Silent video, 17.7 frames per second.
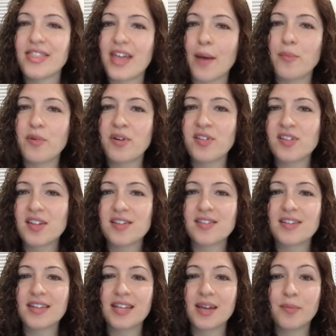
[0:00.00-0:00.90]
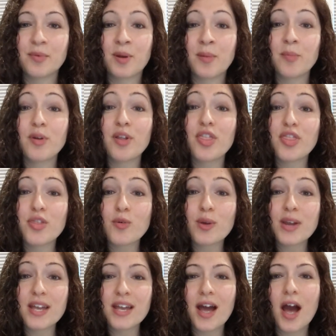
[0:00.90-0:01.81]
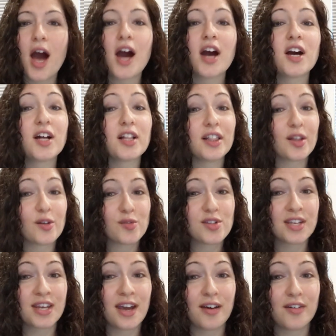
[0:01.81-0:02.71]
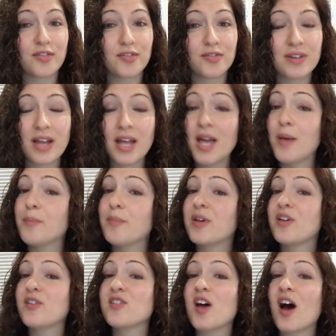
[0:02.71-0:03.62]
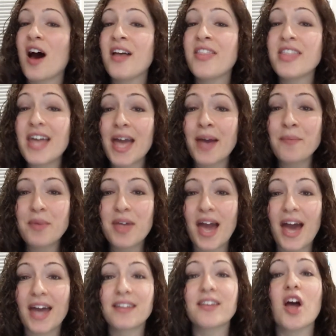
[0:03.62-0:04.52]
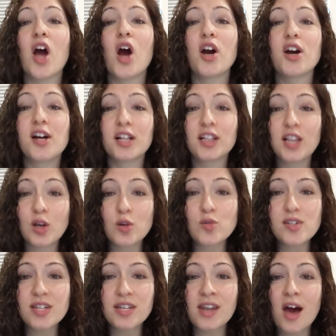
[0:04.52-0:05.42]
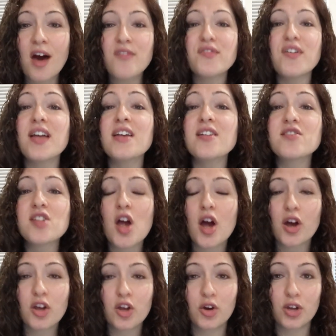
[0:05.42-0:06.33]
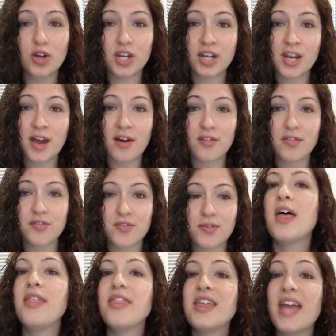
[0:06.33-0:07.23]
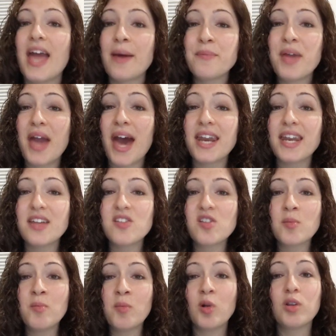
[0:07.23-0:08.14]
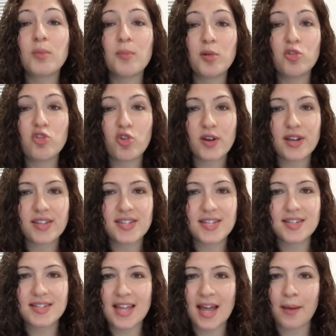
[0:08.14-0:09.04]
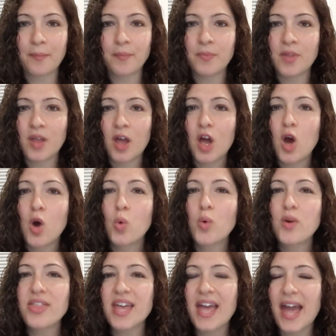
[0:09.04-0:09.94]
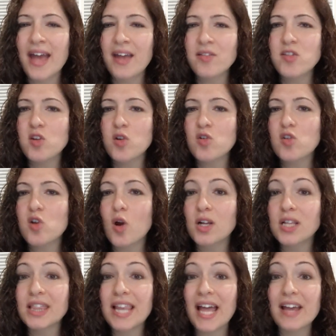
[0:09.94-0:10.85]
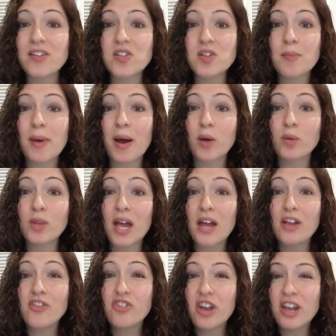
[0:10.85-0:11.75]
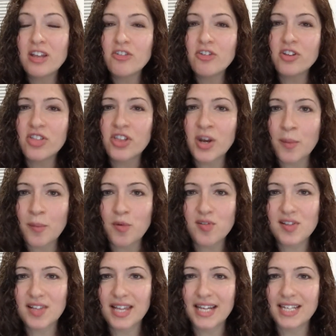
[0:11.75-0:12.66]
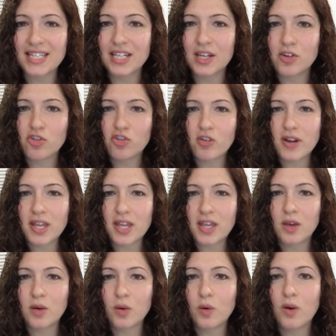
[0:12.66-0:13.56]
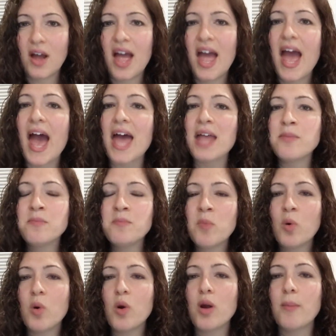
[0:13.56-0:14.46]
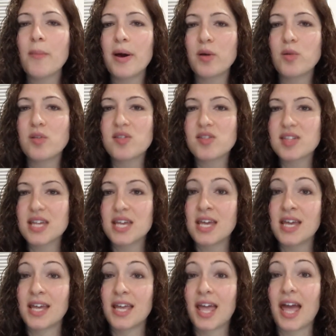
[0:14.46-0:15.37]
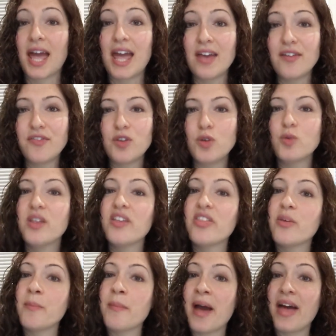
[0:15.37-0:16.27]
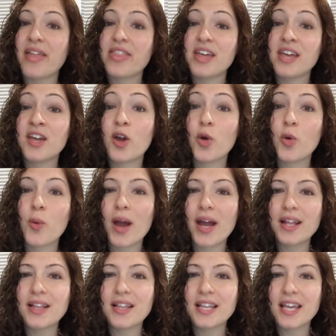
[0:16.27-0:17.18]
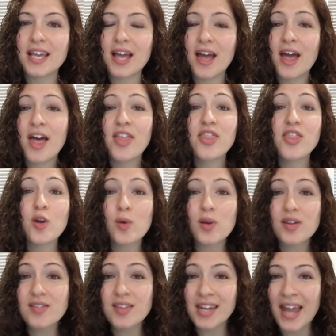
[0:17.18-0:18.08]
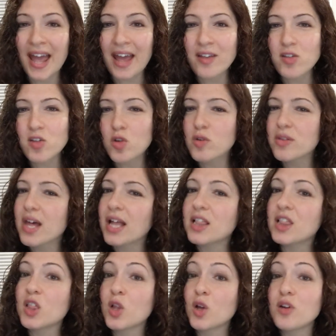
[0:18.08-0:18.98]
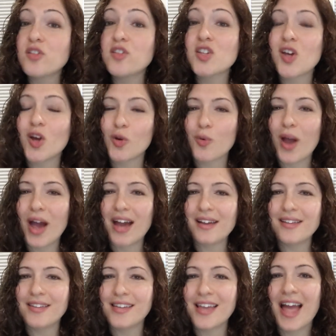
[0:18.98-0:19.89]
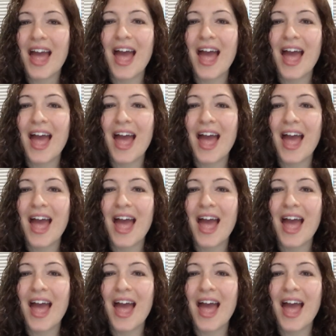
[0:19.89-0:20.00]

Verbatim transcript: That brings us to tip number three, close enough. Because on the MCAT, close enough is good enough. The MCAT is a multiple choice exam where the answers are less about changing the number slightly to trick you and more about seeing if you did the math incorrectly, there is an answer that looks correct,